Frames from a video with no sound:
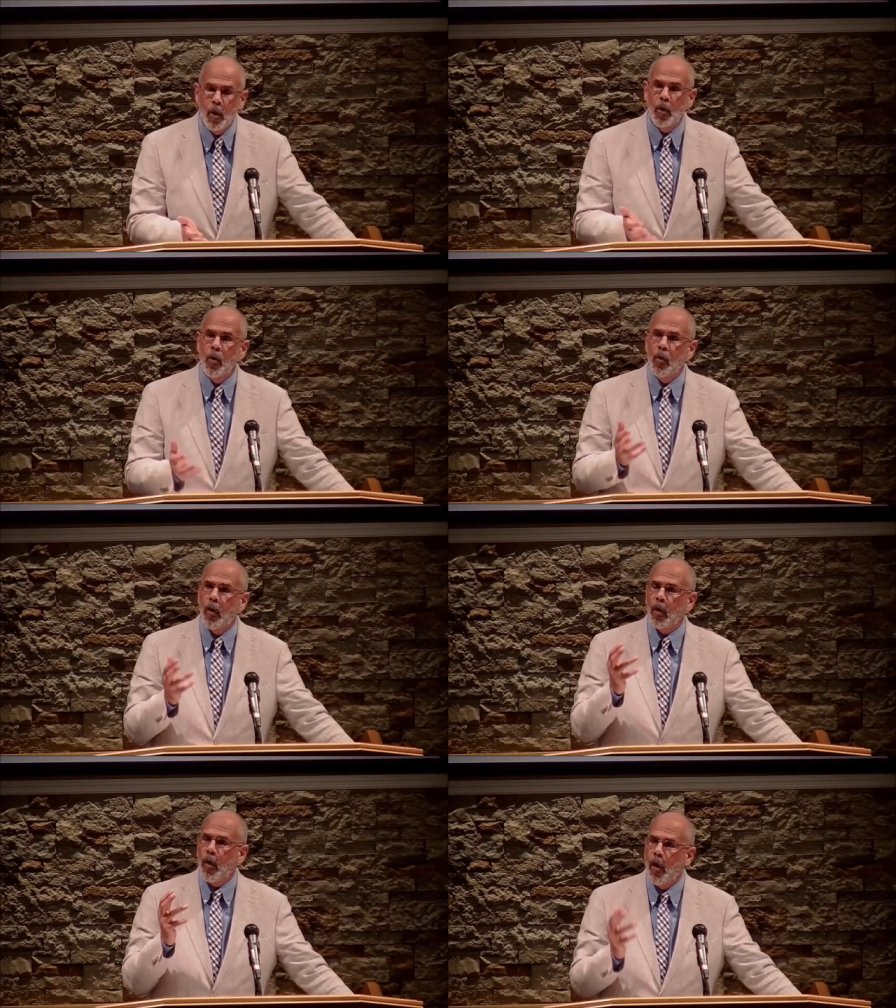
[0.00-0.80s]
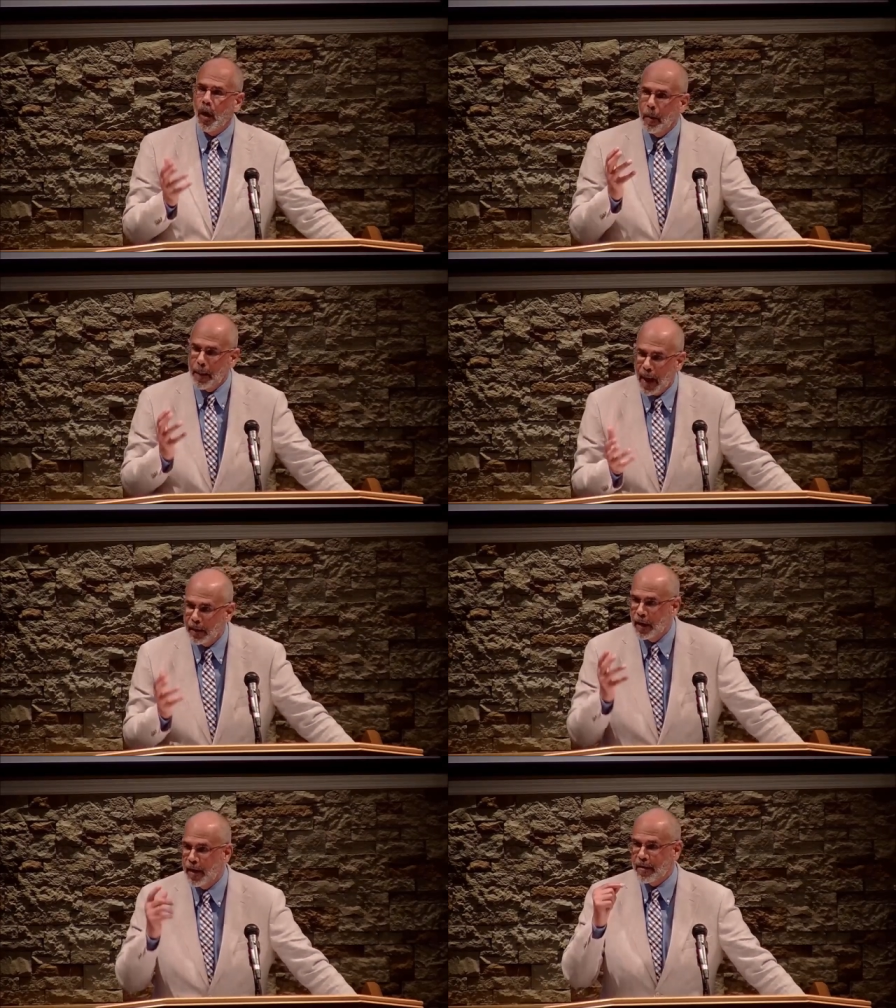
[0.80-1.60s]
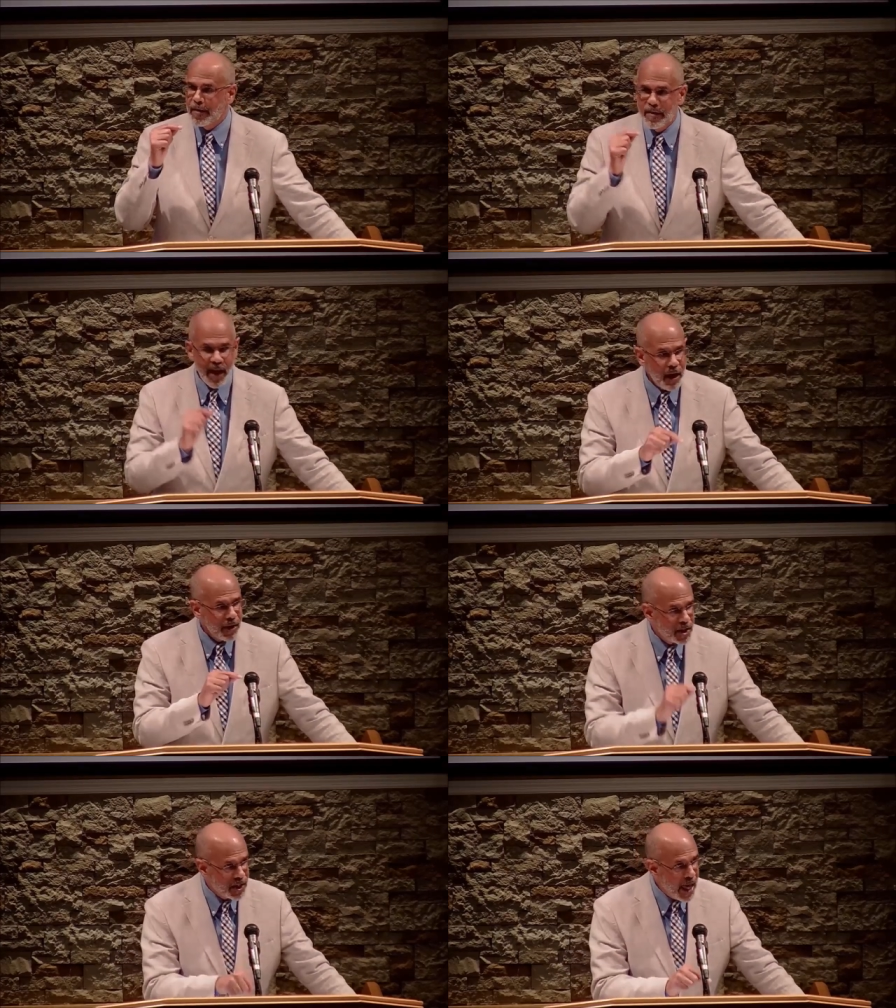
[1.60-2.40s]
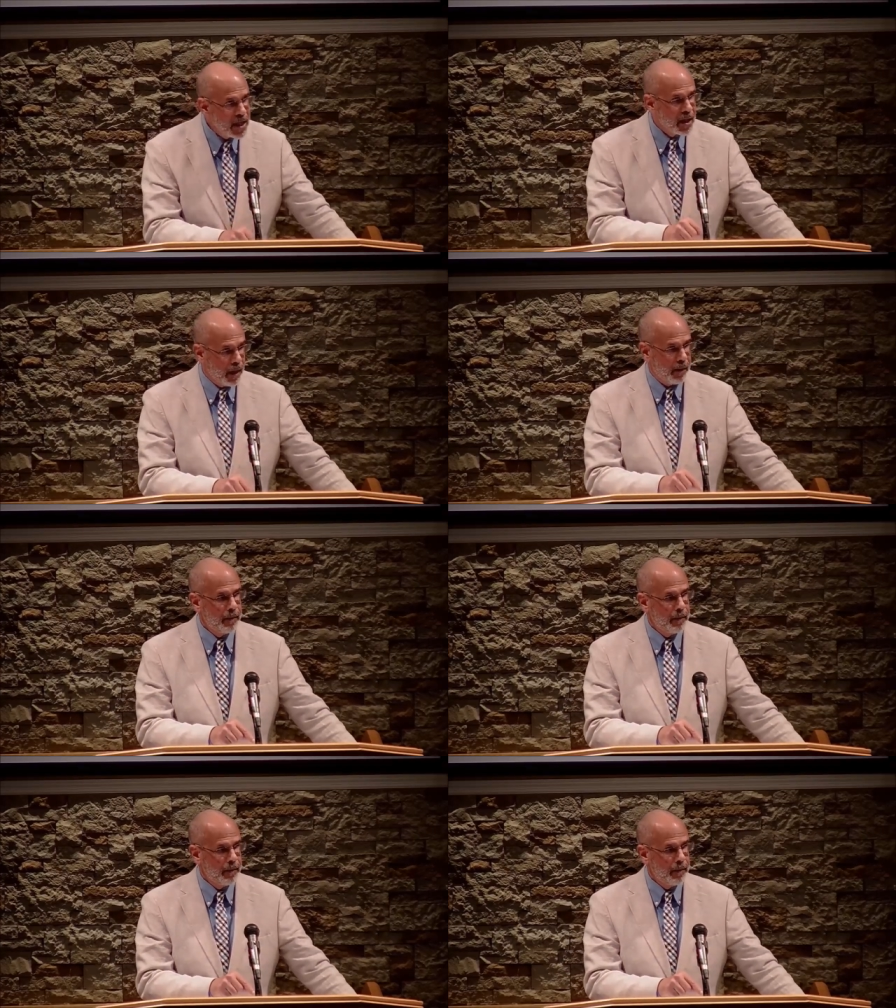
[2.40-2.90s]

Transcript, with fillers: who are all about their agenda,